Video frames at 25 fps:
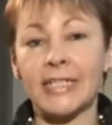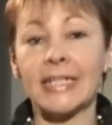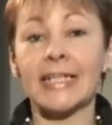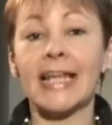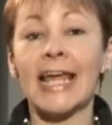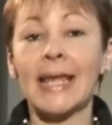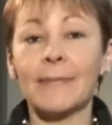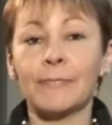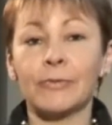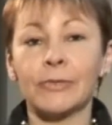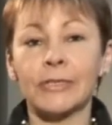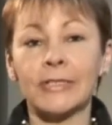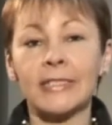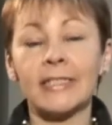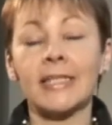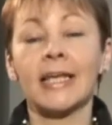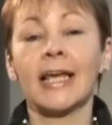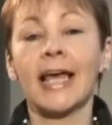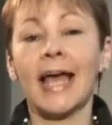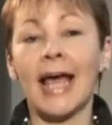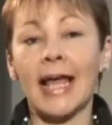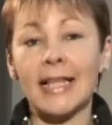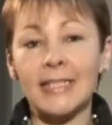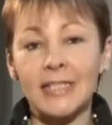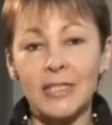enables
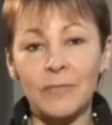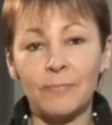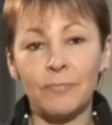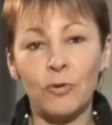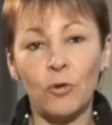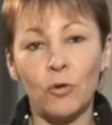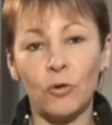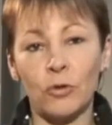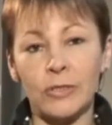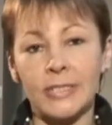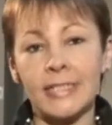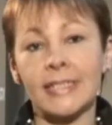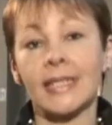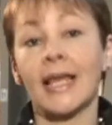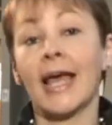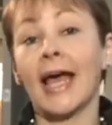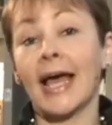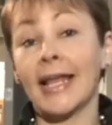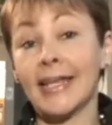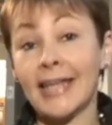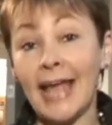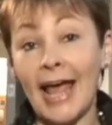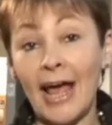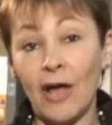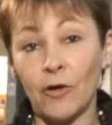and supports
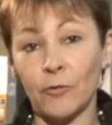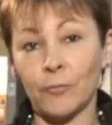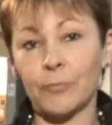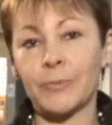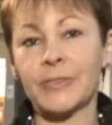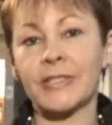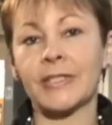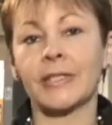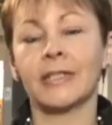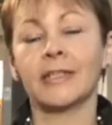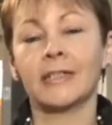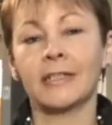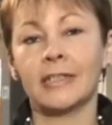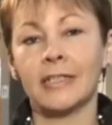and helps